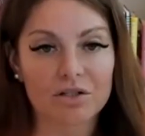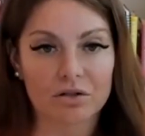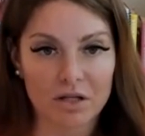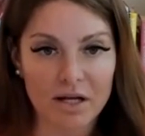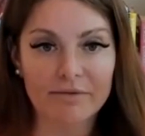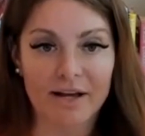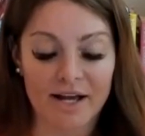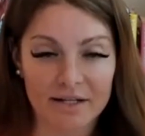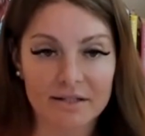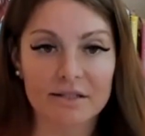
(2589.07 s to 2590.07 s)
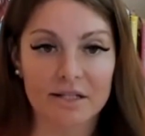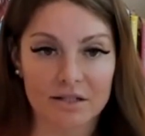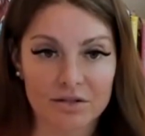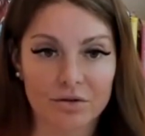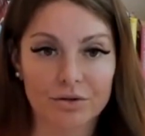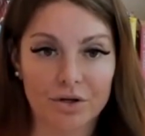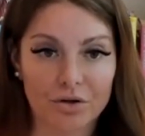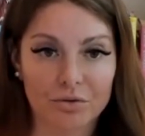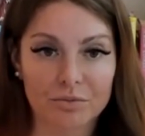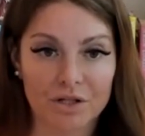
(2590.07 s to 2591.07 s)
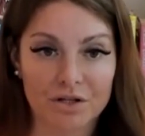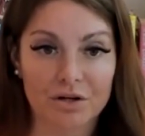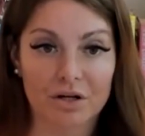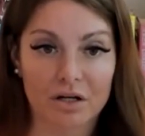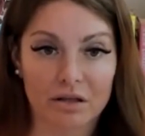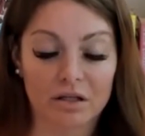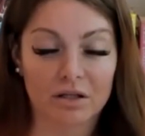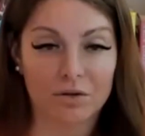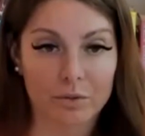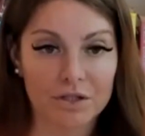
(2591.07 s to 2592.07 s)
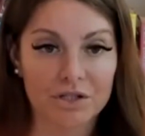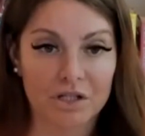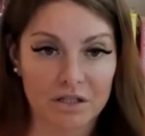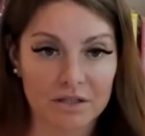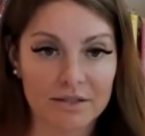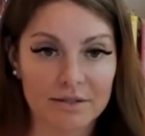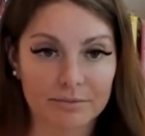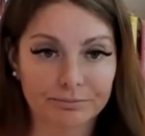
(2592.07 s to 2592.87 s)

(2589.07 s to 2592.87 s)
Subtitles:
you'll have had 6 sold homes and you're going to think you were a genius.